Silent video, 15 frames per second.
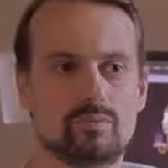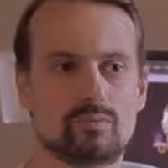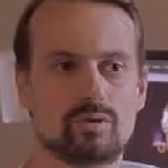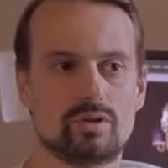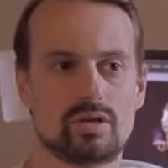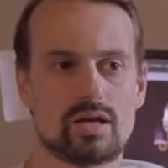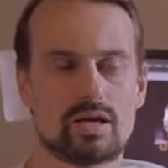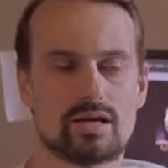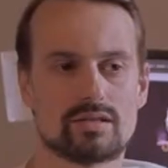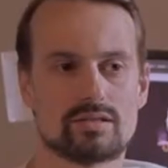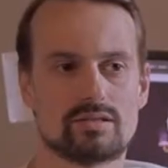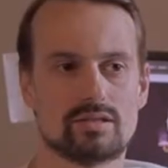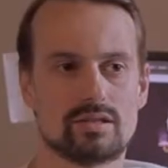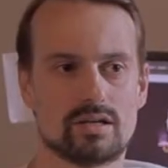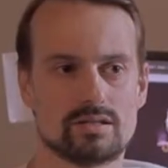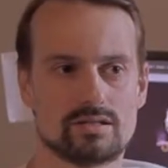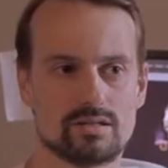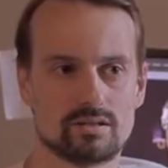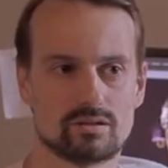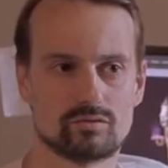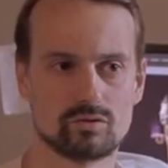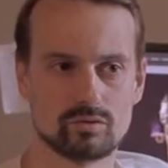We had the
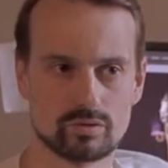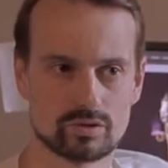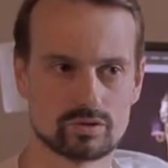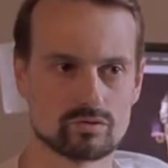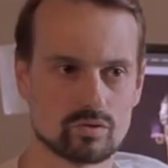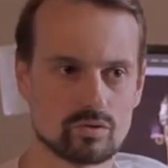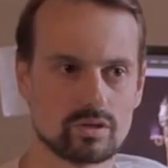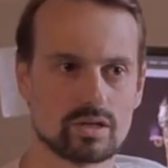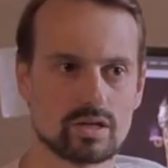idea of doing a drawing